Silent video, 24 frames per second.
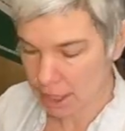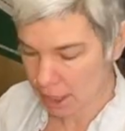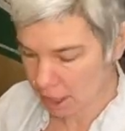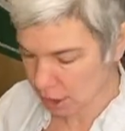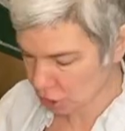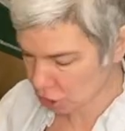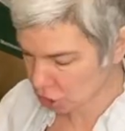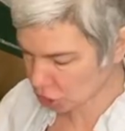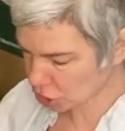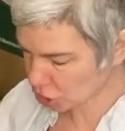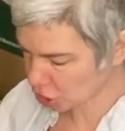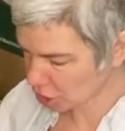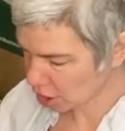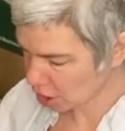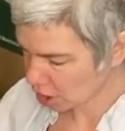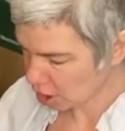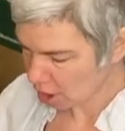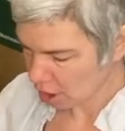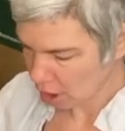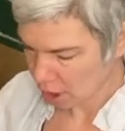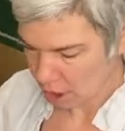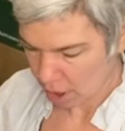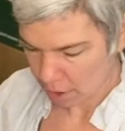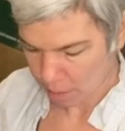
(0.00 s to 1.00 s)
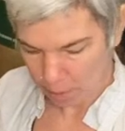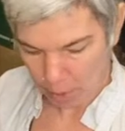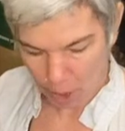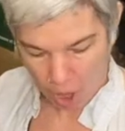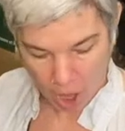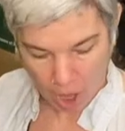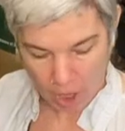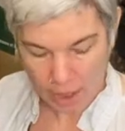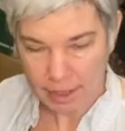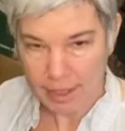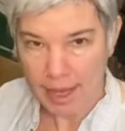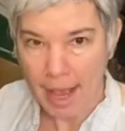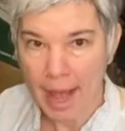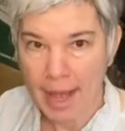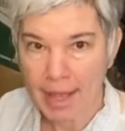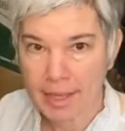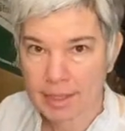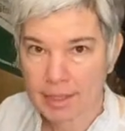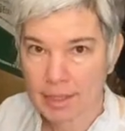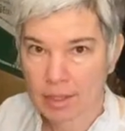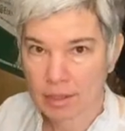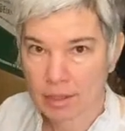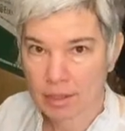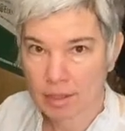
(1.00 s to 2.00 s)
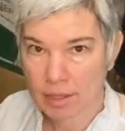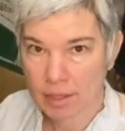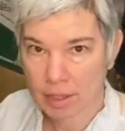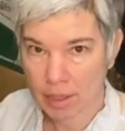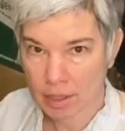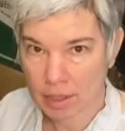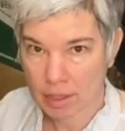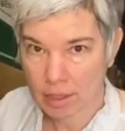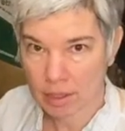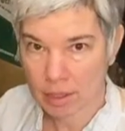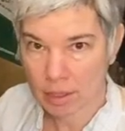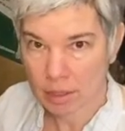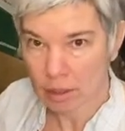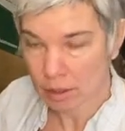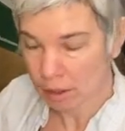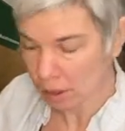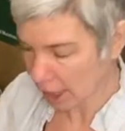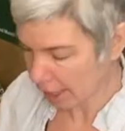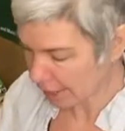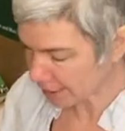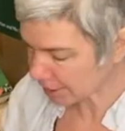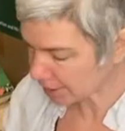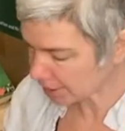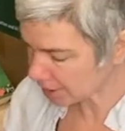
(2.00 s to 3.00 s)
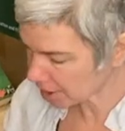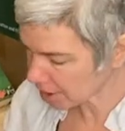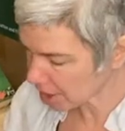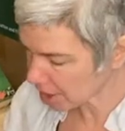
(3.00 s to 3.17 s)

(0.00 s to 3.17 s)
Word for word: Each box has six lights in